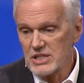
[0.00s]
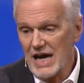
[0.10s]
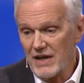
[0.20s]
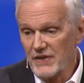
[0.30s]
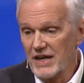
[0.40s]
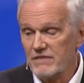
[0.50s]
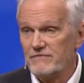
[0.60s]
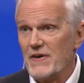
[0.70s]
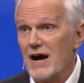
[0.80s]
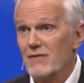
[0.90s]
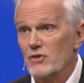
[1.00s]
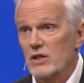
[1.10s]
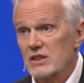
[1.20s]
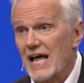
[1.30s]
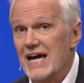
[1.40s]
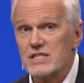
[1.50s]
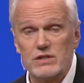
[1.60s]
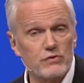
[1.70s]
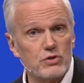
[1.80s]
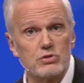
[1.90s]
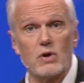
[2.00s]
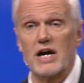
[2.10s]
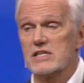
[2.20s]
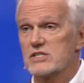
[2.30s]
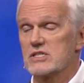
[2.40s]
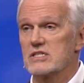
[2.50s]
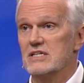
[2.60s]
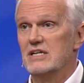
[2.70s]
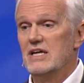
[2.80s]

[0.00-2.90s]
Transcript: and how they had found the light of Christ